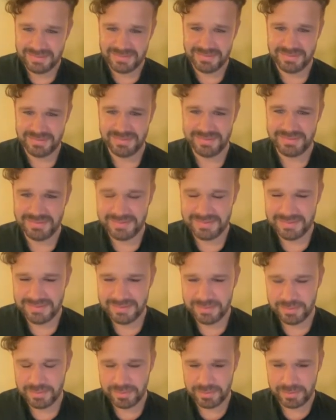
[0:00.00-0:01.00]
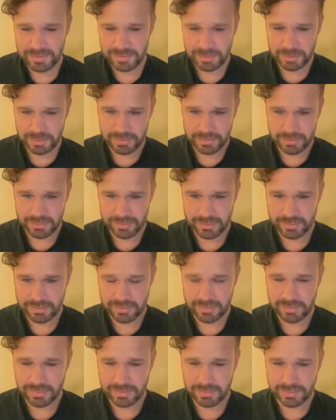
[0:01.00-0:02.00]

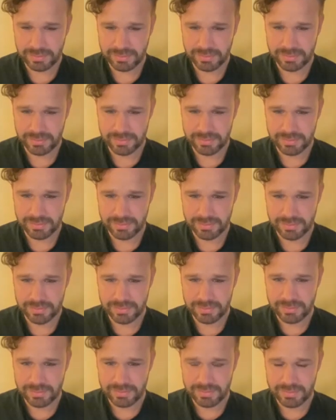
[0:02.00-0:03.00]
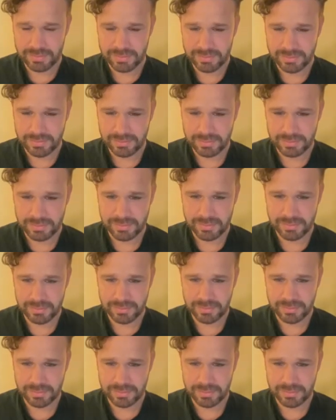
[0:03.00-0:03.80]
[no speech]